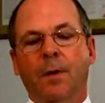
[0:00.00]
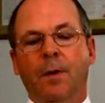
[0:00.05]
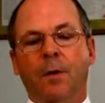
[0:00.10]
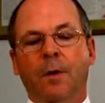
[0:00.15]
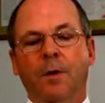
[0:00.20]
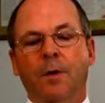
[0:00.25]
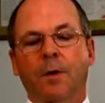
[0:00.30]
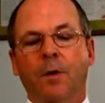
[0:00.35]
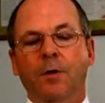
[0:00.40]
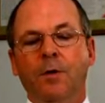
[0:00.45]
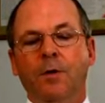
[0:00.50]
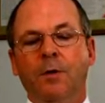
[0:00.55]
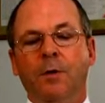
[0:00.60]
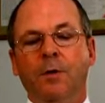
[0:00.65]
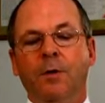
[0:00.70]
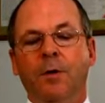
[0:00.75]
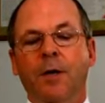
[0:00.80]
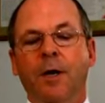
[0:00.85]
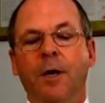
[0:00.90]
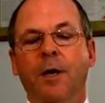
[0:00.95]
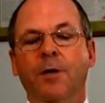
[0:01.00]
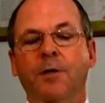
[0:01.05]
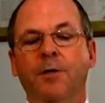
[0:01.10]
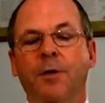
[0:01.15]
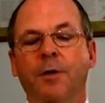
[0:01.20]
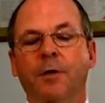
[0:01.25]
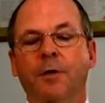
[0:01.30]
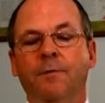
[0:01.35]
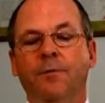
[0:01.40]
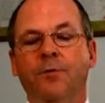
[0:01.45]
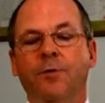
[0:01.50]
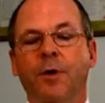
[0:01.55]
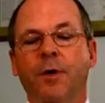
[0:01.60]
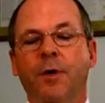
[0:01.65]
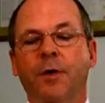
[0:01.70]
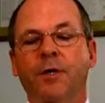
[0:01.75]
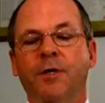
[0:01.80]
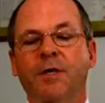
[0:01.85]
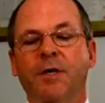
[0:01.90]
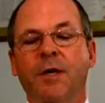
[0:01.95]
The cost to the NHS of treating
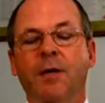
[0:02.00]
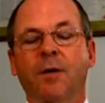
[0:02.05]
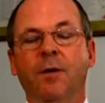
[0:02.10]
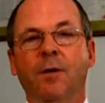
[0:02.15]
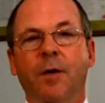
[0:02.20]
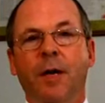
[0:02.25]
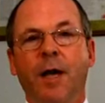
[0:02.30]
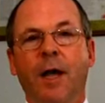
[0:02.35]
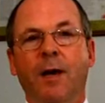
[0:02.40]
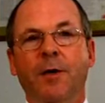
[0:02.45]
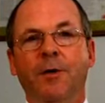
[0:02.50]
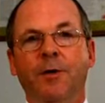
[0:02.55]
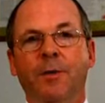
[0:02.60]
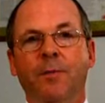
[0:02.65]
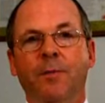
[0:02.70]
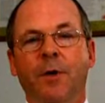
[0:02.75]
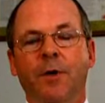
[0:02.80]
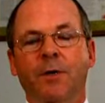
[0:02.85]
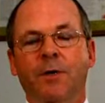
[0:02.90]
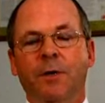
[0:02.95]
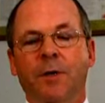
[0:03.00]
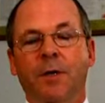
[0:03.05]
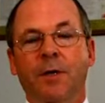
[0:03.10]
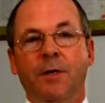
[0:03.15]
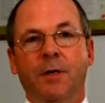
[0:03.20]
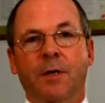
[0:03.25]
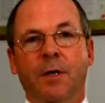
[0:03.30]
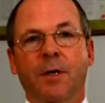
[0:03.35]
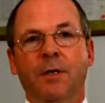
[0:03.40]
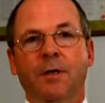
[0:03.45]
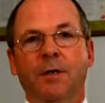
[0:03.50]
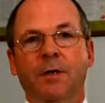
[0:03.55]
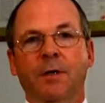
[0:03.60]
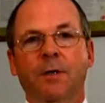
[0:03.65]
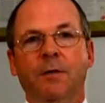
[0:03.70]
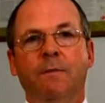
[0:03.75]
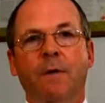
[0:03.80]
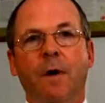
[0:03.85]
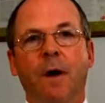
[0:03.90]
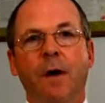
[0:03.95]
a single allergy patient, listen to this
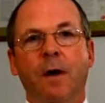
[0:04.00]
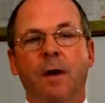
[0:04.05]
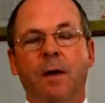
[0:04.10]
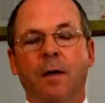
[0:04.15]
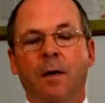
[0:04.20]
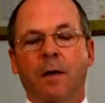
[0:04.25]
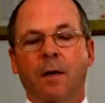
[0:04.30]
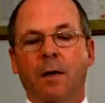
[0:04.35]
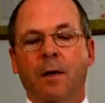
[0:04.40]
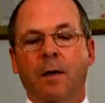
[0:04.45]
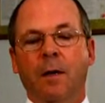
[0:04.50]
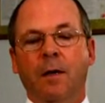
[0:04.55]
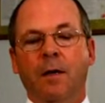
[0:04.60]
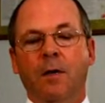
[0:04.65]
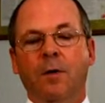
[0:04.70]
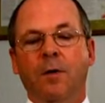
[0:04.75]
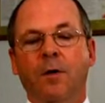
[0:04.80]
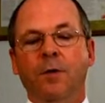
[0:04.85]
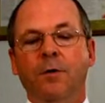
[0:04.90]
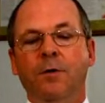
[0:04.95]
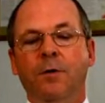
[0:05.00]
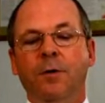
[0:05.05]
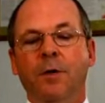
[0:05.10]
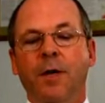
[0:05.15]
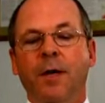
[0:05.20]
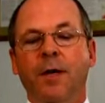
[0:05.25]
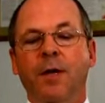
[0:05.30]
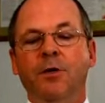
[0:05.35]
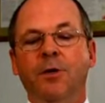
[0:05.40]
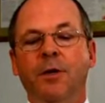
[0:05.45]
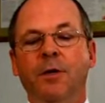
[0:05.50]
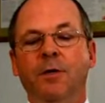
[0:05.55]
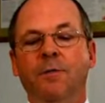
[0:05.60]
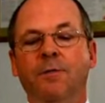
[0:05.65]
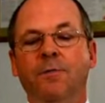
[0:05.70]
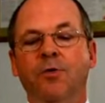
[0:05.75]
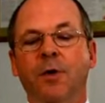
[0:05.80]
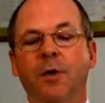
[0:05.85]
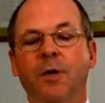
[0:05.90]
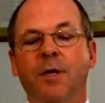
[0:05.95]
is frightening. The cost to the NHS of
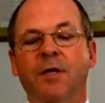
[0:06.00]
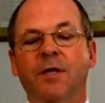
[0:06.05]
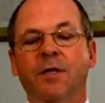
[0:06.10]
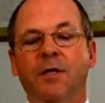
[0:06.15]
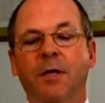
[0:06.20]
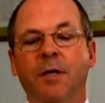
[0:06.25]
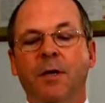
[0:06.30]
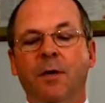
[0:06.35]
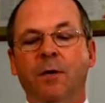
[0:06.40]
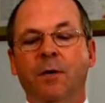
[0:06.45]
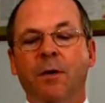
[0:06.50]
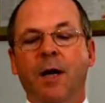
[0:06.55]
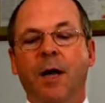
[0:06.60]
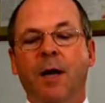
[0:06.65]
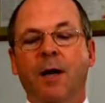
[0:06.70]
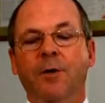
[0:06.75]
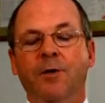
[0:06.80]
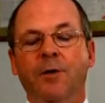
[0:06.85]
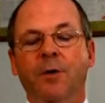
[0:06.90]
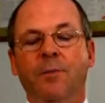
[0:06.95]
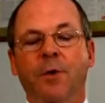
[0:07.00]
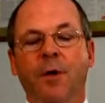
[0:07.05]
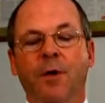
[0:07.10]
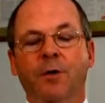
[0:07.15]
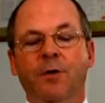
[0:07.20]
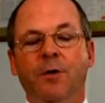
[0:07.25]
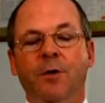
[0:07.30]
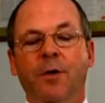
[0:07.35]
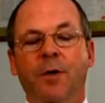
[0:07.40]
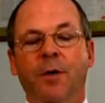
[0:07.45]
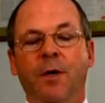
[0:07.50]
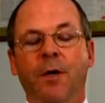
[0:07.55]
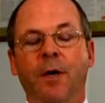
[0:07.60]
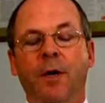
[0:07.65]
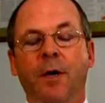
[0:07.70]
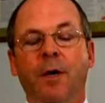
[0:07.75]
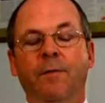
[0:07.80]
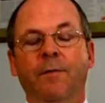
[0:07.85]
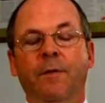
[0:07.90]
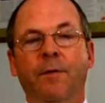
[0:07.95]
treating a single allergy patient,
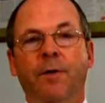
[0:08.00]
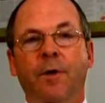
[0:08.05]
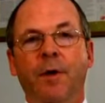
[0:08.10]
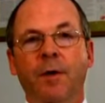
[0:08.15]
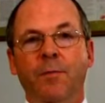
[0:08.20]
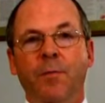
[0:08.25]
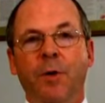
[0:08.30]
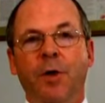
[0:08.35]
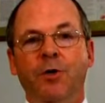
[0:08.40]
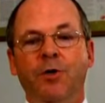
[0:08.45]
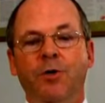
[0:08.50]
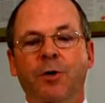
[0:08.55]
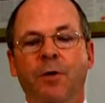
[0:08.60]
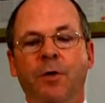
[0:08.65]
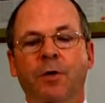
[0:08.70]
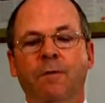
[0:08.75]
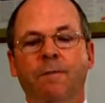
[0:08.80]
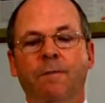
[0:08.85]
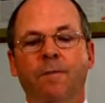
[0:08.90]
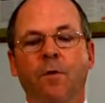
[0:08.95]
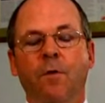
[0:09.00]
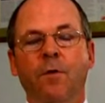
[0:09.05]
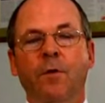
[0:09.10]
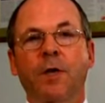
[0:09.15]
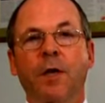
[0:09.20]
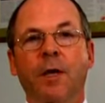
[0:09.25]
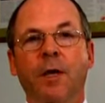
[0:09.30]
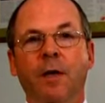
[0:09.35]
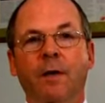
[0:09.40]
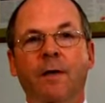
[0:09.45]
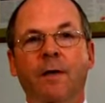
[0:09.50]
if they're an inpatient, is £40,000.